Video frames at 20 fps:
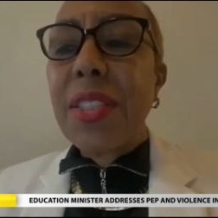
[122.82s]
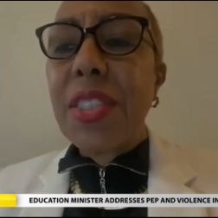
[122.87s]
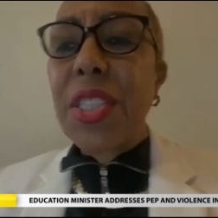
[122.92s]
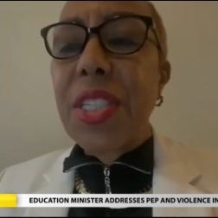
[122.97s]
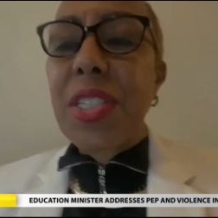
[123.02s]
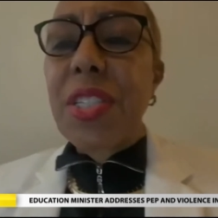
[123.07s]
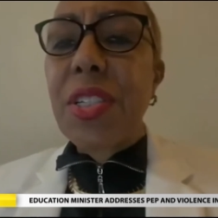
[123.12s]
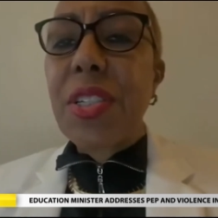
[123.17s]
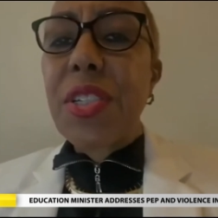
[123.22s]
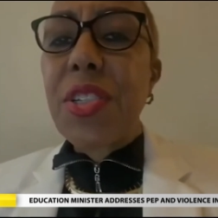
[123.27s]

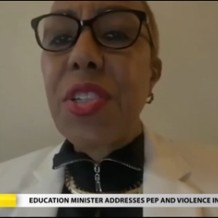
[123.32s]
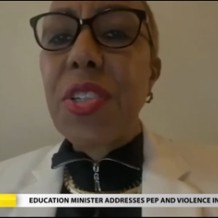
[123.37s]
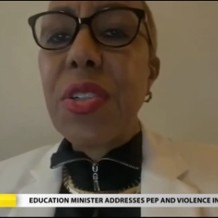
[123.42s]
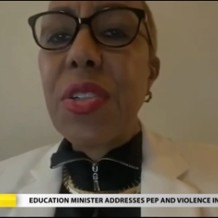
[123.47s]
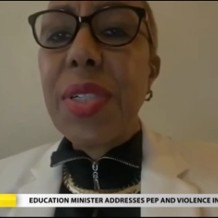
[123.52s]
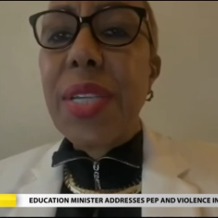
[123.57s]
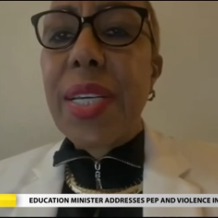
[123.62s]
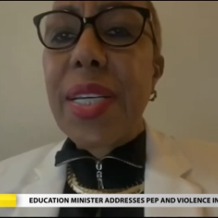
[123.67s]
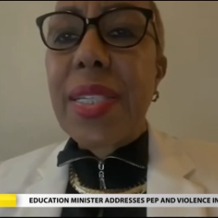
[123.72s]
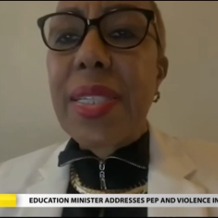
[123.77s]
just our
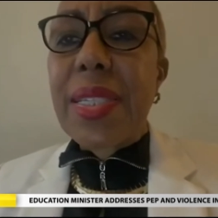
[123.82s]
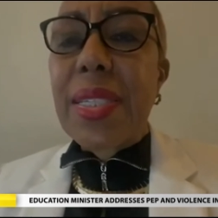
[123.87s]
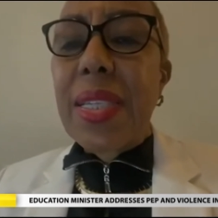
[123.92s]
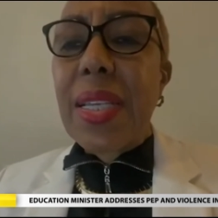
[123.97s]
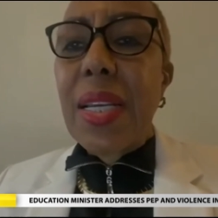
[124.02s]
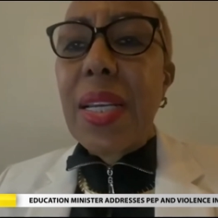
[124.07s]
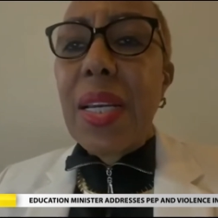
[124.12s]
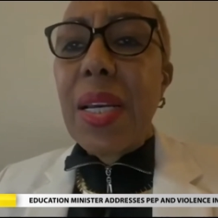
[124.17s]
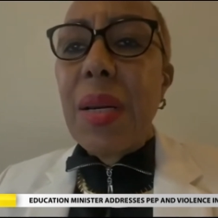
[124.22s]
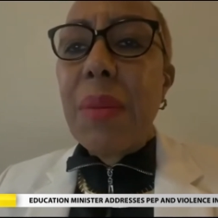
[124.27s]
students,
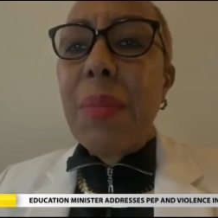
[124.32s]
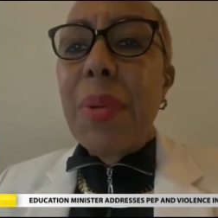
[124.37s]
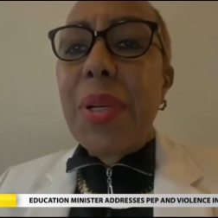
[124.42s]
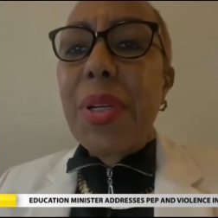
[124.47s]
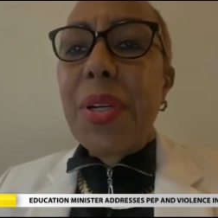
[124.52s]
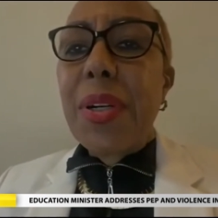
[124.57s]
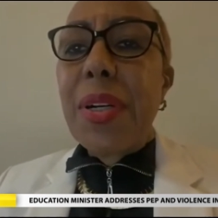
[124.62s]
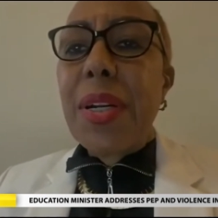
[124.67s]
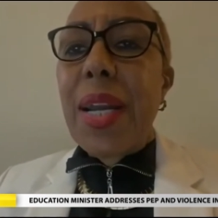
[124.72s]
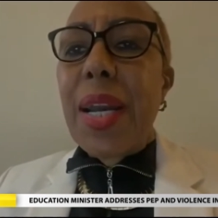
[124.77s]
but
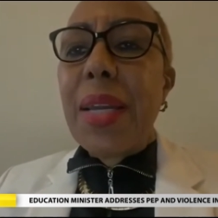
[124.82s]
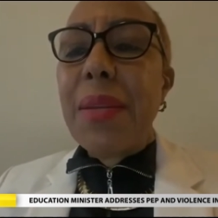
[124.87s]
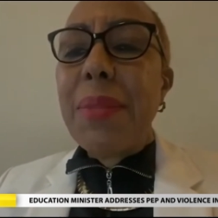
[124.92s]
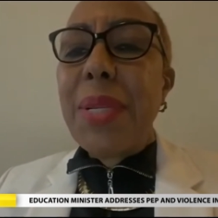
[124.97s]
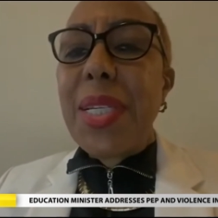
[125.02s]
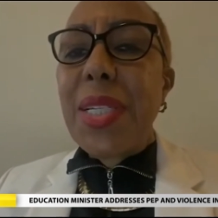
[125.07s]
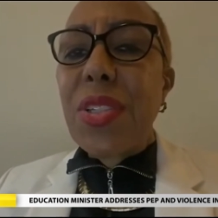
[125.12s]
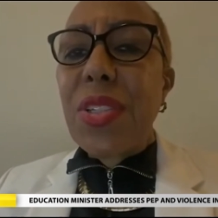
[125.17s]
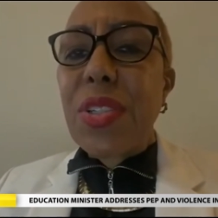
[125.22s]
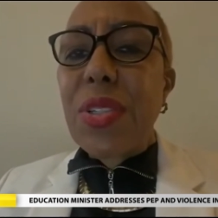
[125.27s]
our
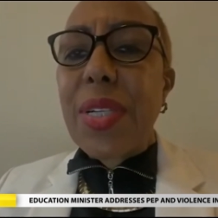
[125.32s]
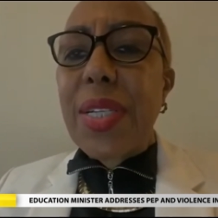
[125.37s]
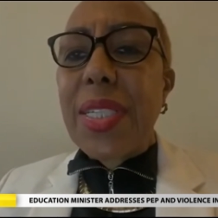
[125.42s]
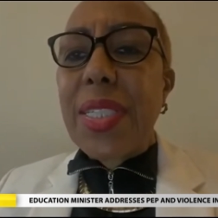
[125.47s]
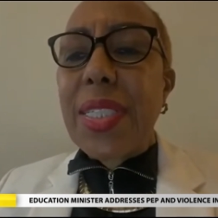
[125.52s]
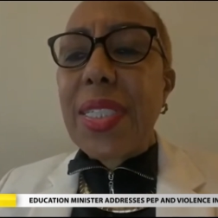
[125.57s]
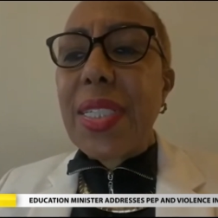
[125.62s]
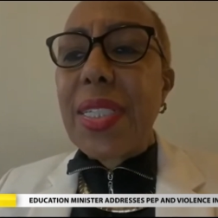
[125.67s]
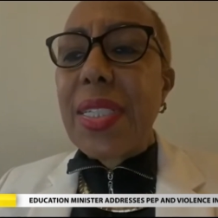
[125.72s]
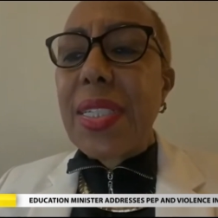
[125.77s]

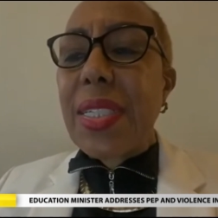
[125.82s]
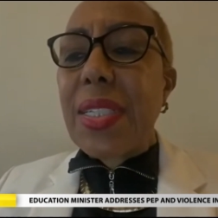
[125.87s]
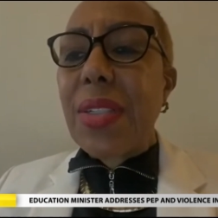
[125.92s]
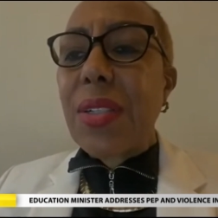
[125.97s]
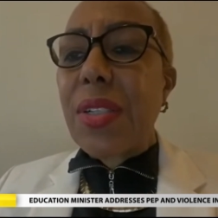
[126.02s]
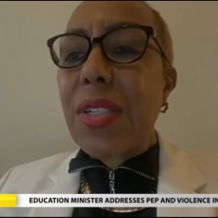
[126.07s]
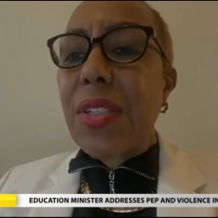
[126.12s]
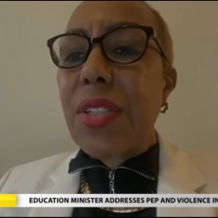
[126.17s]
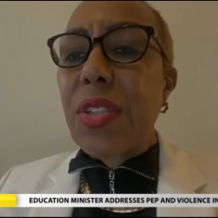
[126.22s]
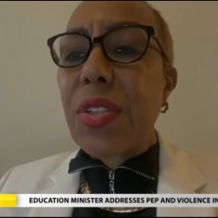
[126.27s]
administrators
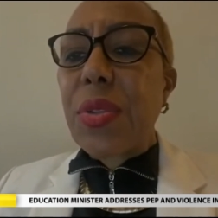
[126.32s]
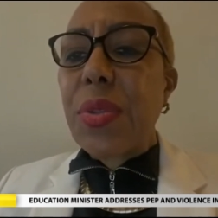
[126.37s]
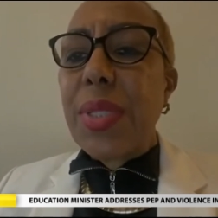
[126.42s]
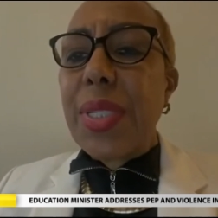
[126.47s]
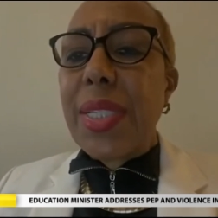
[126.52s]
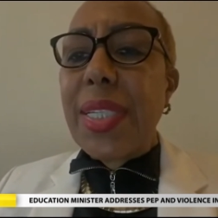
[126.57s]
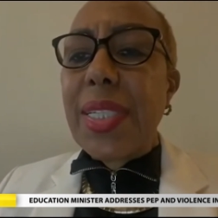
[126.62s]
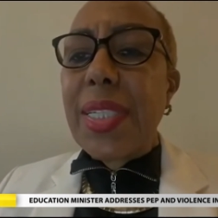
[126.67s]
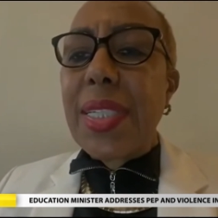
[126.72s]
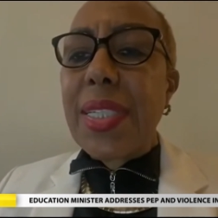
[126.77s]
or school
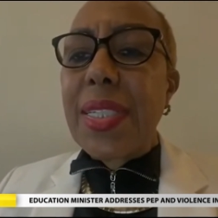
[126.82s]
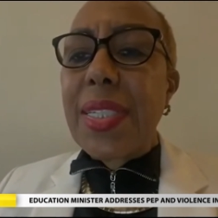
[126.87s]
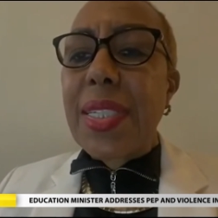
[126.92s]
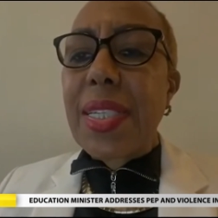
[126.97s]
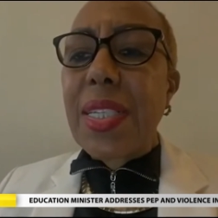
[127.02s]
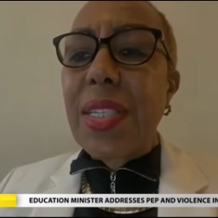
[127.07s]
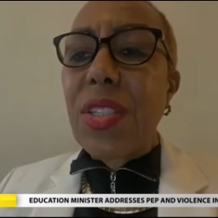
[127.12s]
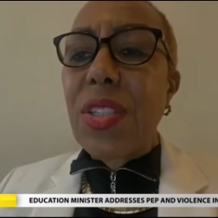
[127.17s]
leaders in